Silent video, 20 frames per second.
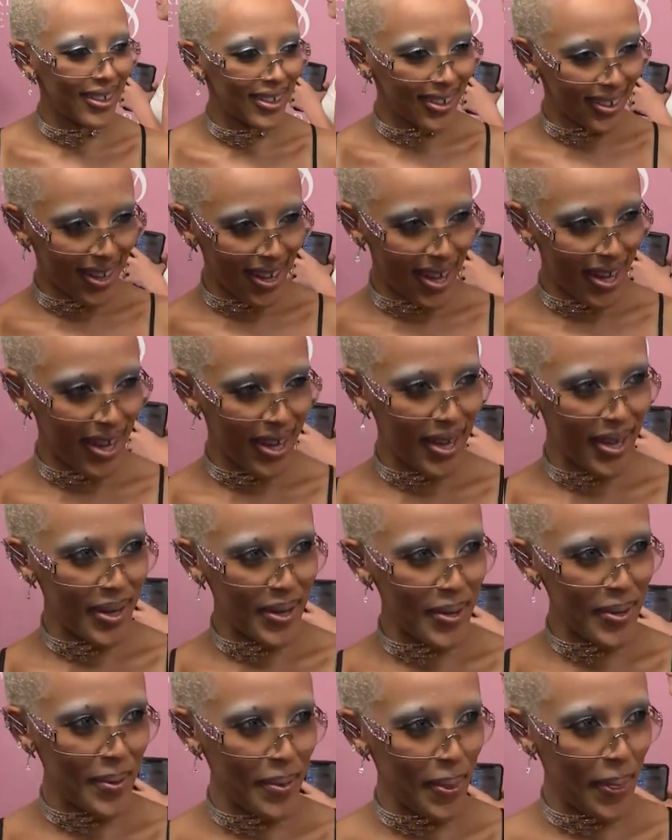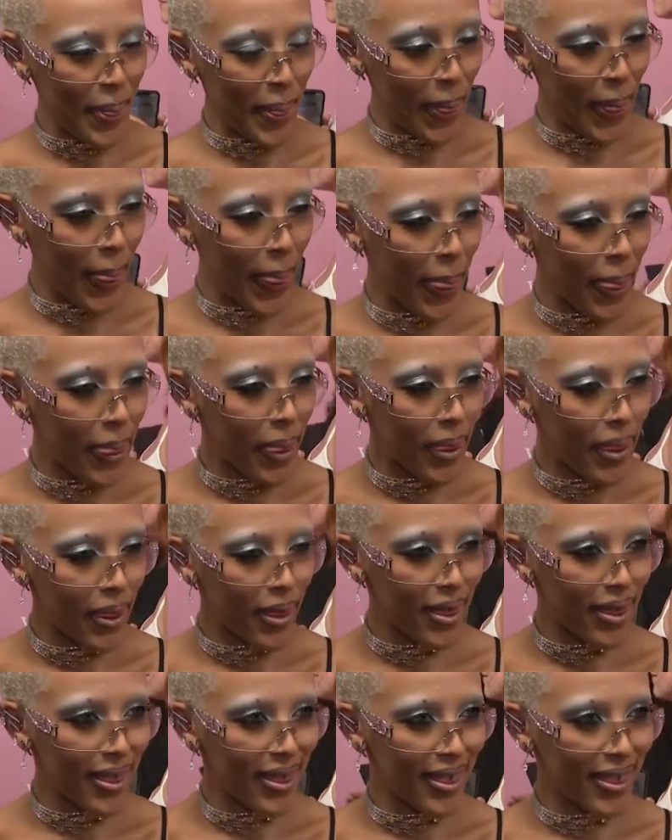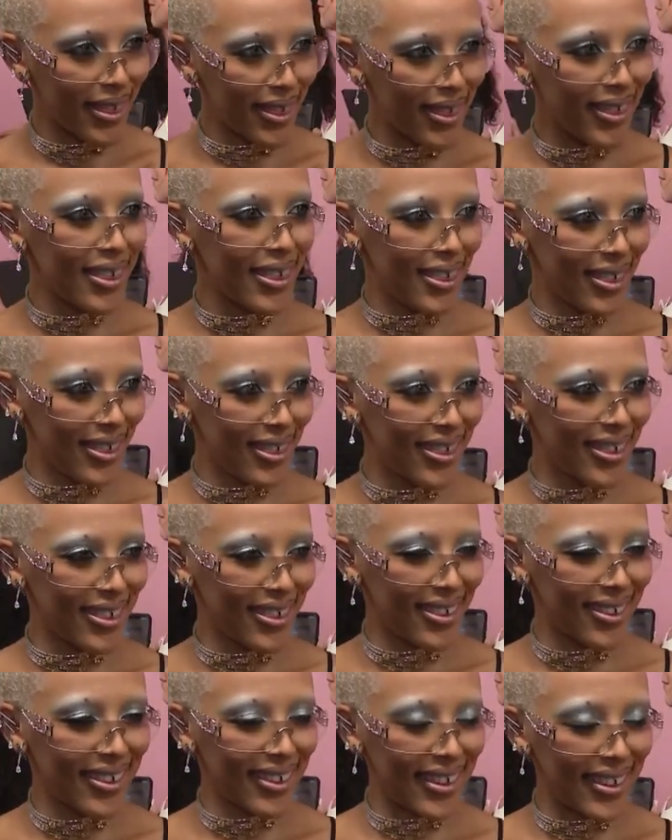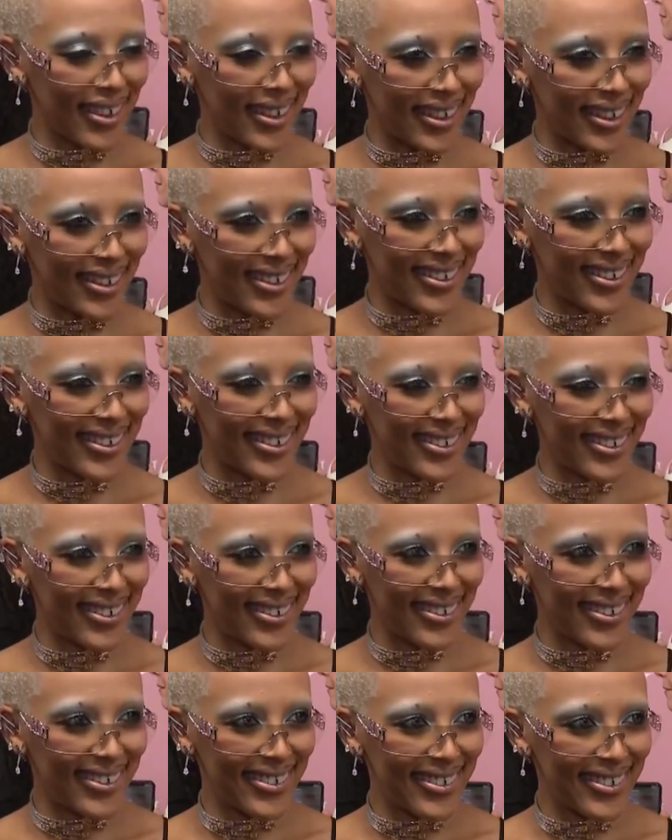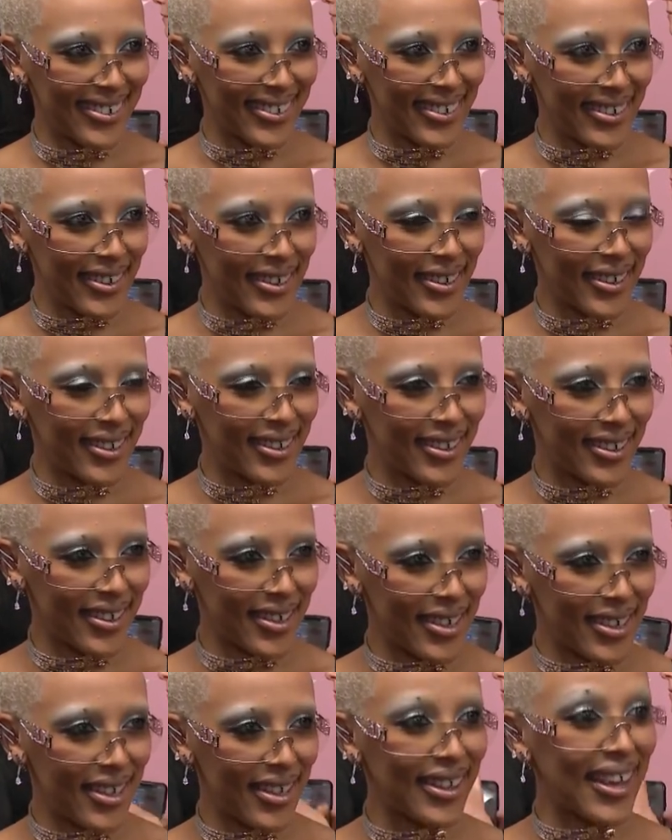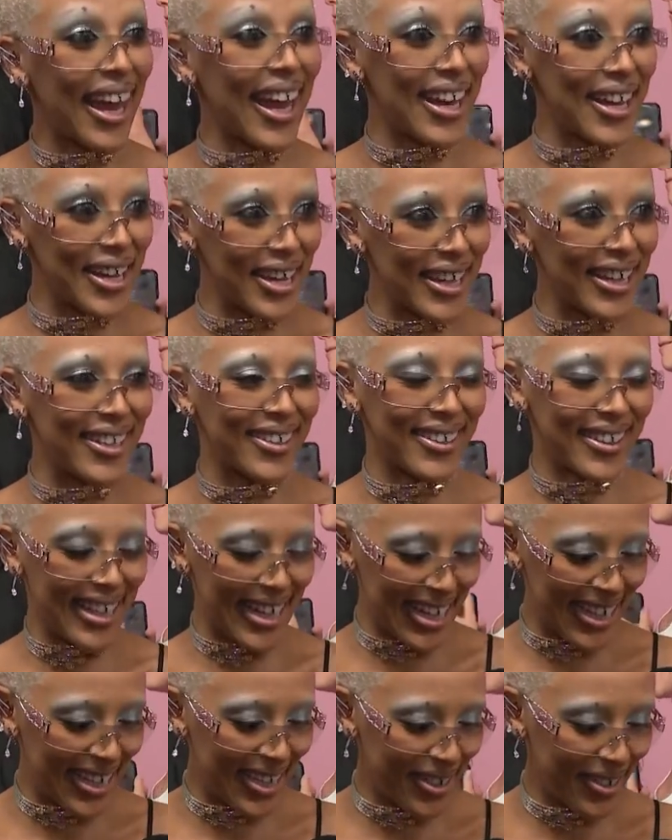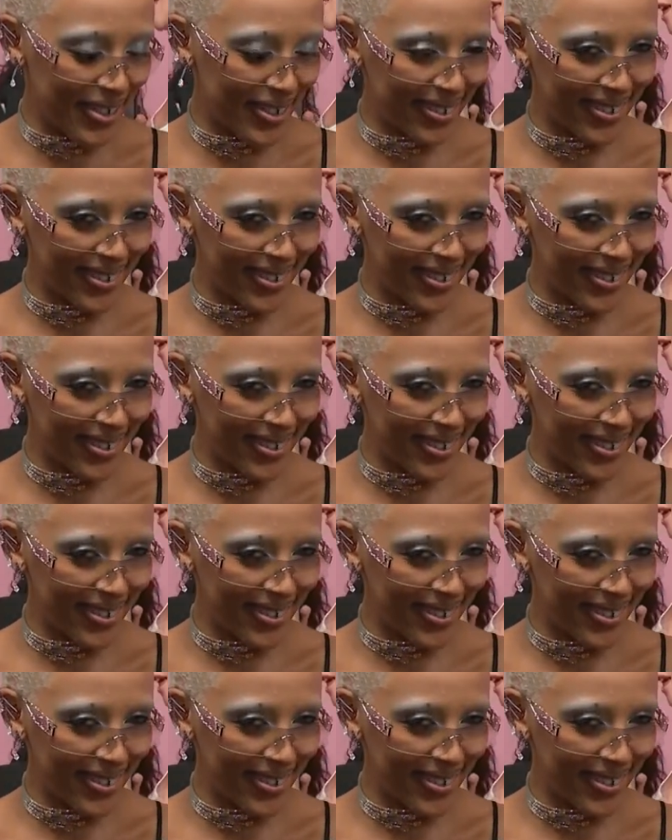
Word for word: so I never know what you're going to show up wearing, doing. The lenses are so thank trippy. You, thank you.